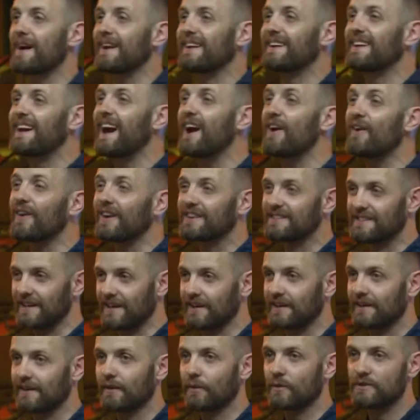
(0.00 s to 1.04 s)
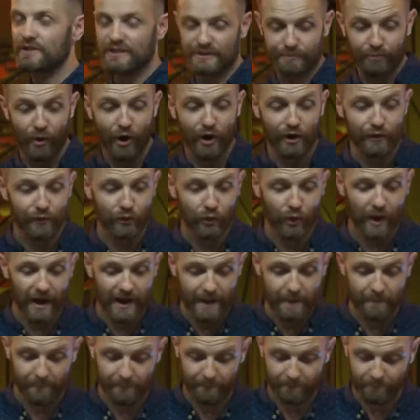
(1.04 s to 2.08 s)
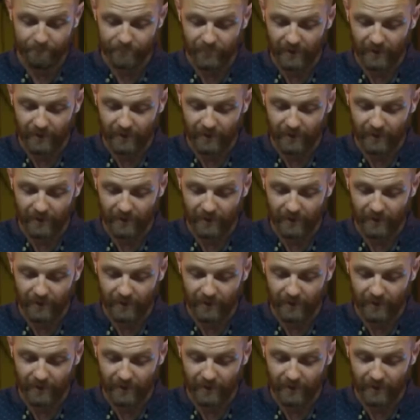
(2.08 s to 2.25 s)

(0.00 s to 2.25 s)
my character, which is part of who I am.